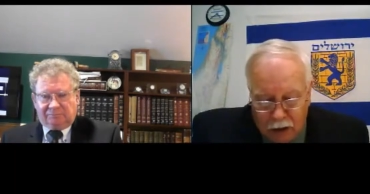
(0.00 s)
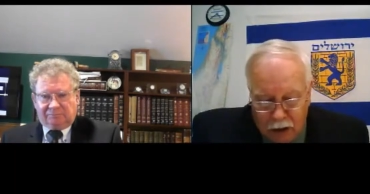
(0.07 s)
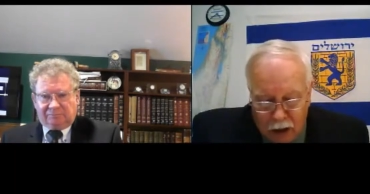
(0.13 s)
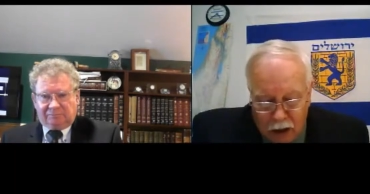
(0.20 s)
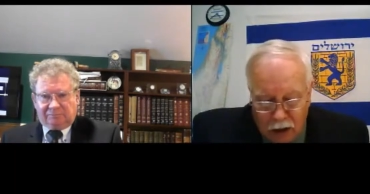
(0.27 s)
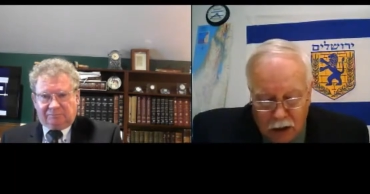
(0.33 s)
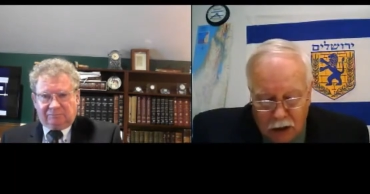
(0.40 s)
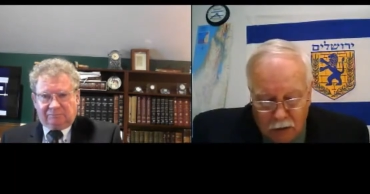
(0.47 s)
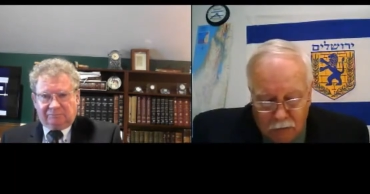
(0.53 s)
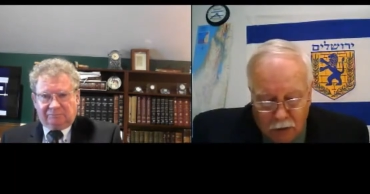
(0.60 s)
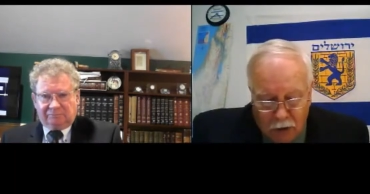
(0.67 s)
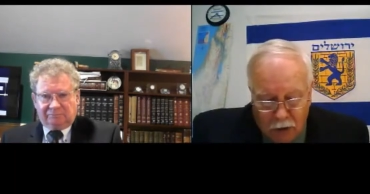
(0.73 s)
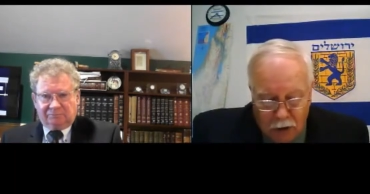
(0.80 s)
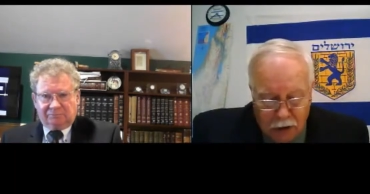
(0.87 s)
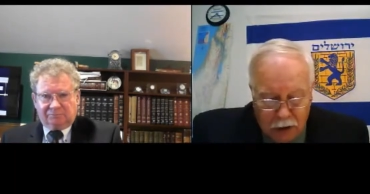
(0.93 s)
Speaker 1: condition.
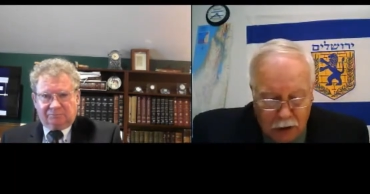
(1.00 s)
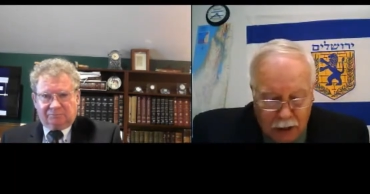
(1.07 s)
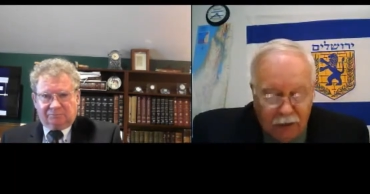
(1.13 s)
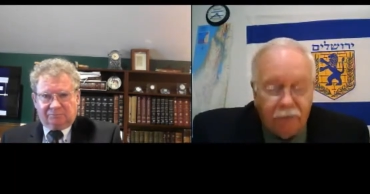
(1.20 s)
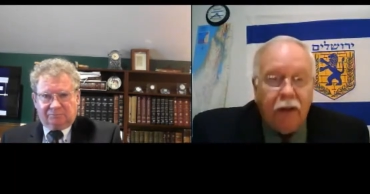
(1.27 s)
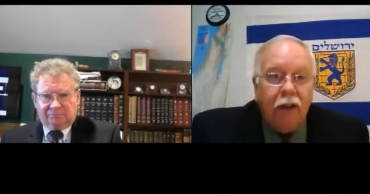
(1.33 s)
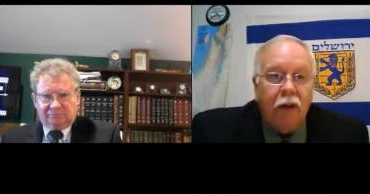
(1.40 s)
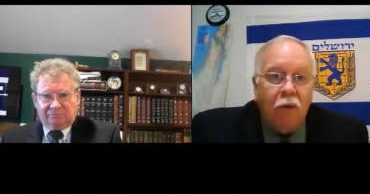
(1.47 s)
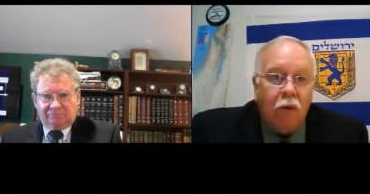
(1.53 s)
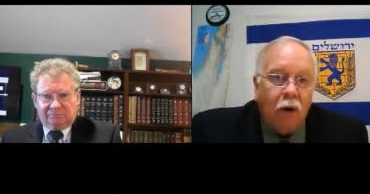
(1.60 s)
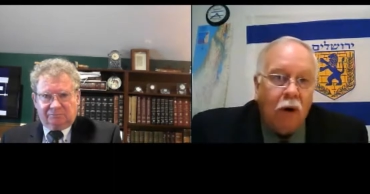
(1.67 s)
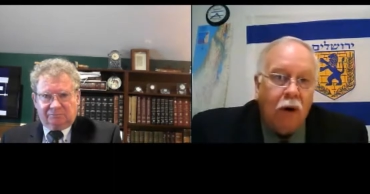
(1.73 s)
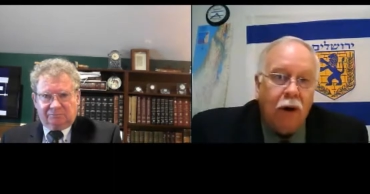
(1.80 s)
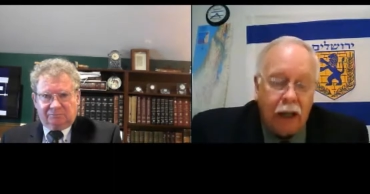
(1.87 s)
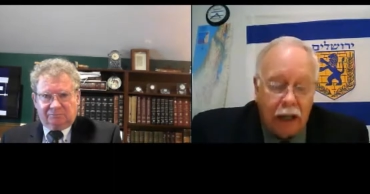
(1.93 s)
Verse 11, the
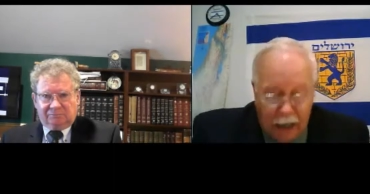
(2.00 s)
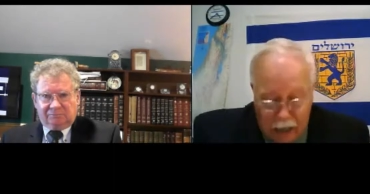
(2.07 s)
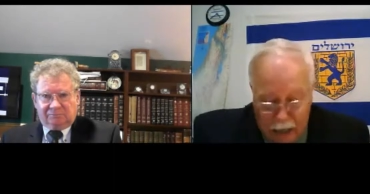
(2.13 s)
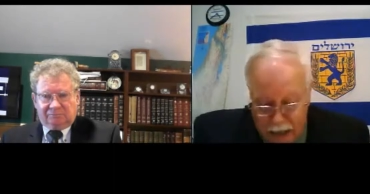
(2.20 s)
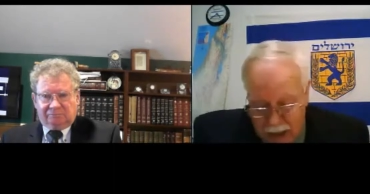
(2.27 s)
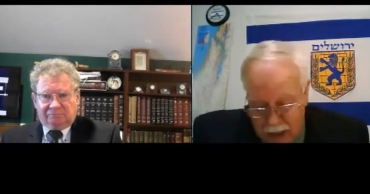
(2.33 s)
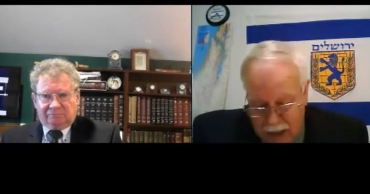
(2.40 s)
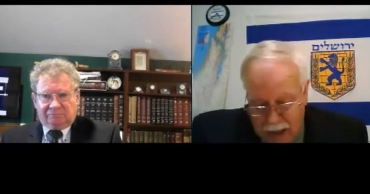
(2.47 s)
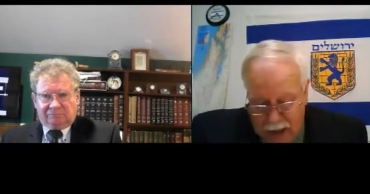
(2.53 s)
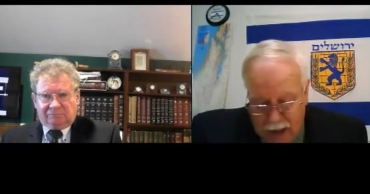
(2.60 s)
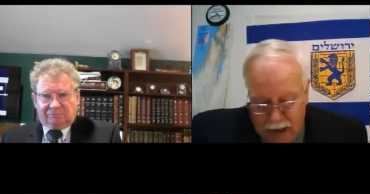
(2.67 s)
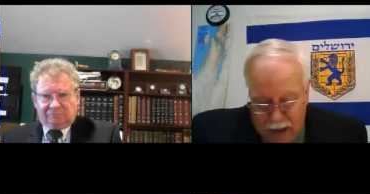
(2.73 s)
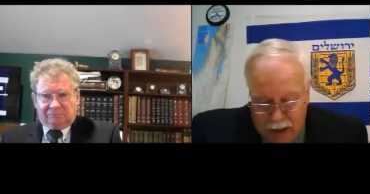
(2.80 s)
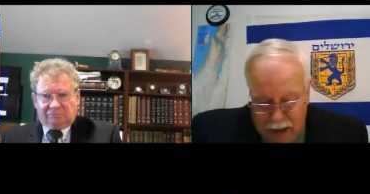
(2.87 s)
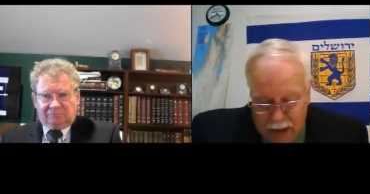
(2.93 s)
word again.
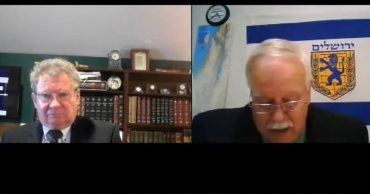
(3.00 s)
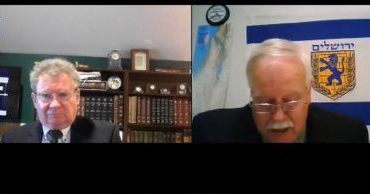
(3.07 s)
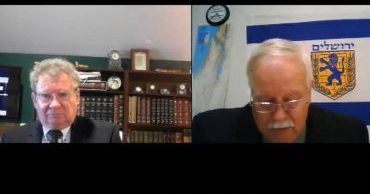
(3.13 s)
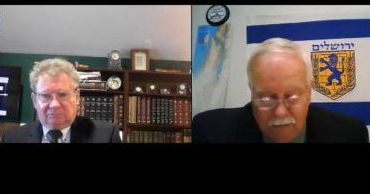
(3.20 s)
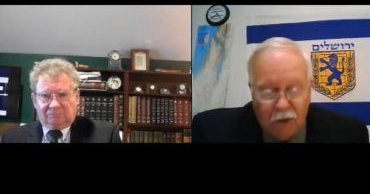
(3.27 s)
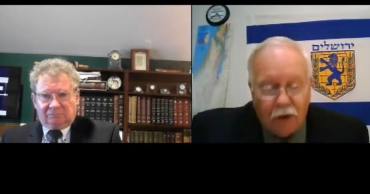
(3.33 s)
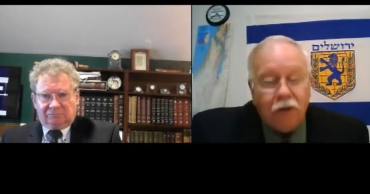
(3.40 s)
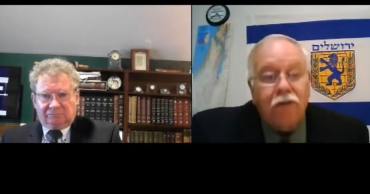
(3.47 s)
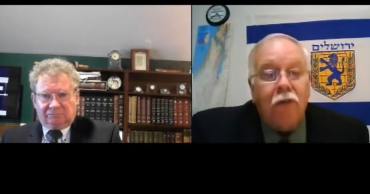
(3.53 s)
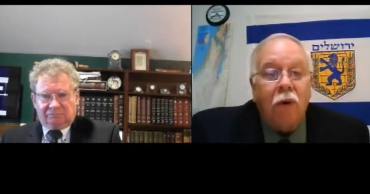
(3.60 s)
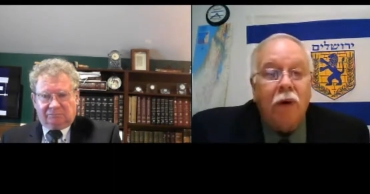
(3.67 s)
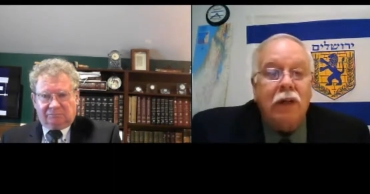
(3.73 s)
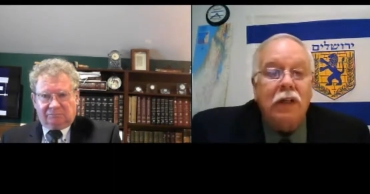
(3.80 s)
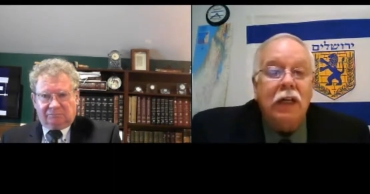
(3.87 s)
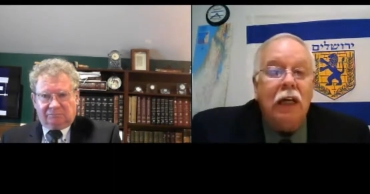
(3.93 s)
And uh, verse
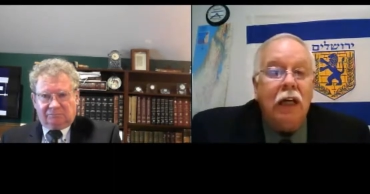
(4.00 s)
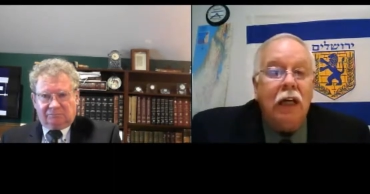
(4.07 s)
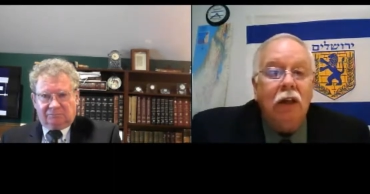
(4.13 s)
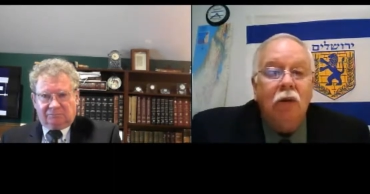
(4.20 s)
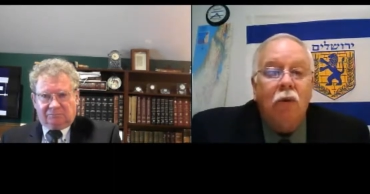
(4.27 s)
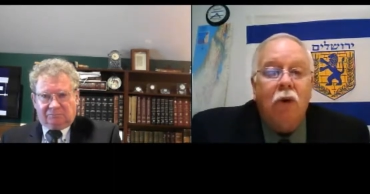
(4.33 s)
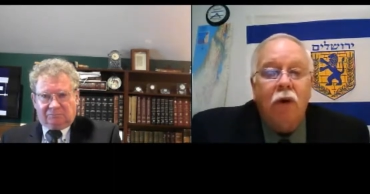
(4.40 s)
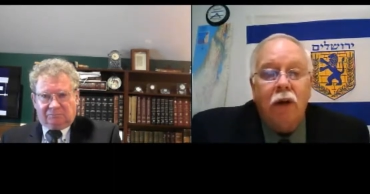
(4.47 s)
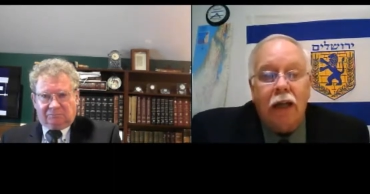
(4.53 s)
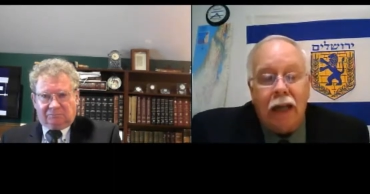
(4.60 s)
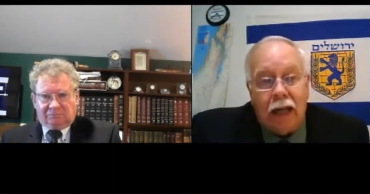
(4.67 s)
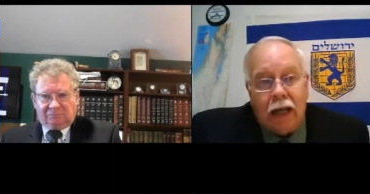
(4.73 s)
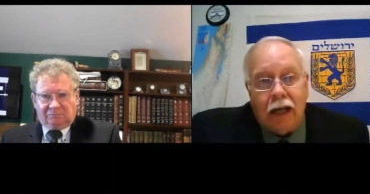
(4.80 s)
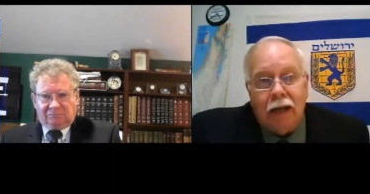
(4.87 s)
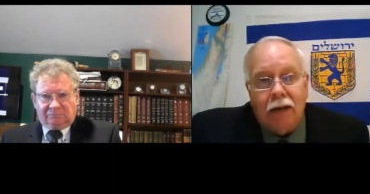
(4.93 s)
14, the word
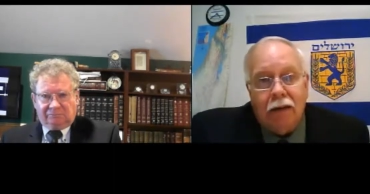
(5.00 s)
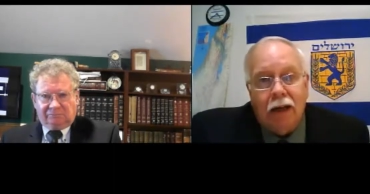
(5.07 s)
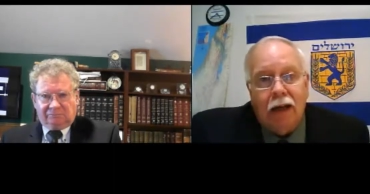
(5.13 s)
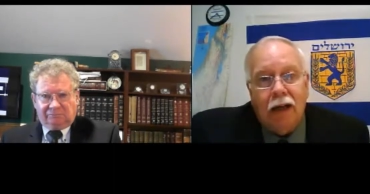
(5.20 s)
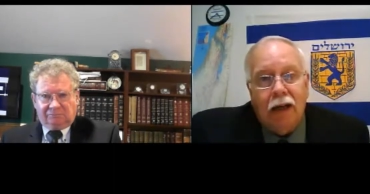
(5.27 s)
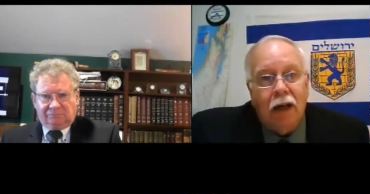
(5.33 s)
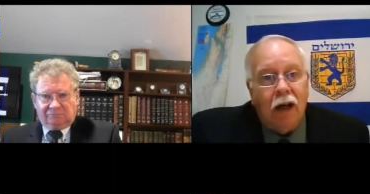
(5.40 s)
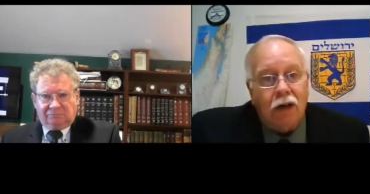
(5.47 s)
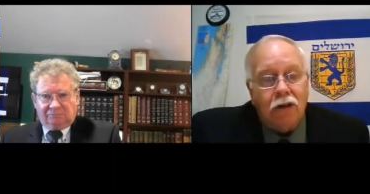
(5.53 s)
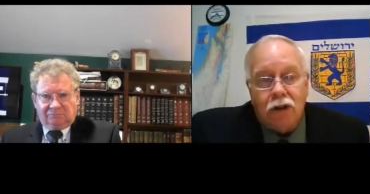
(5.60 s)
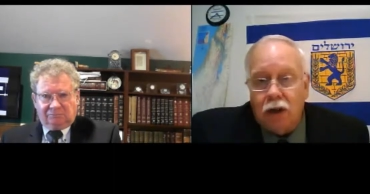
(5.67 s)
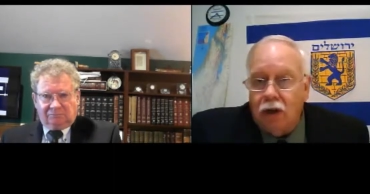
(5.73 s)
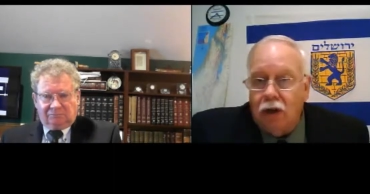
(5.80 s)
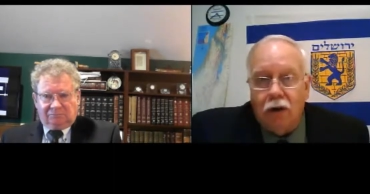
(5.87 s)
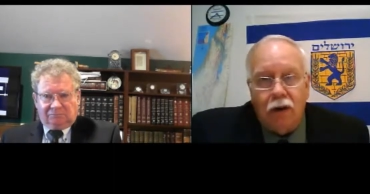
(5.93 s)
again. Uh,
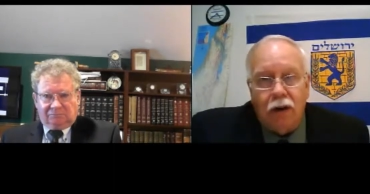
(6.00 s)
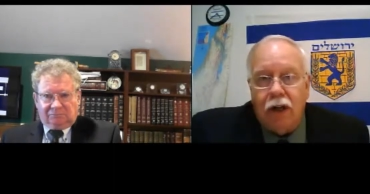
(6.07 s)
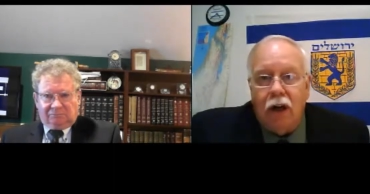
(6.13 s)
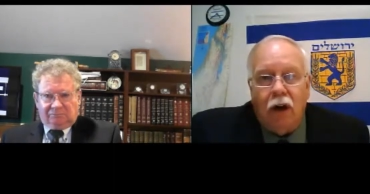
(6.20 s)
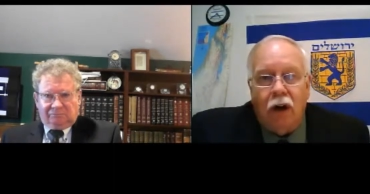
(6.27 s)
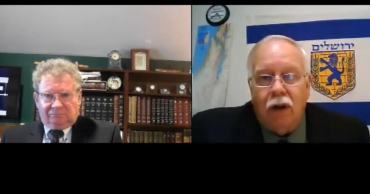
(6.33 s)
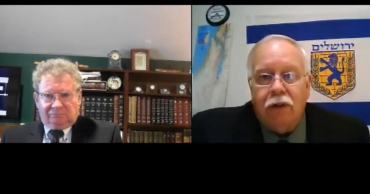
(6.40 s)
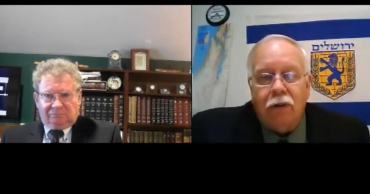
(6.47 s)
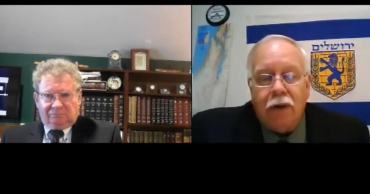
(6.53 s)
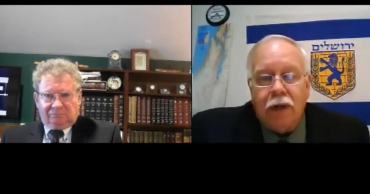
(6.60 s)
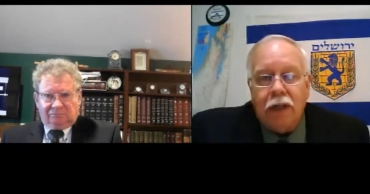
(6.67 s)
securely all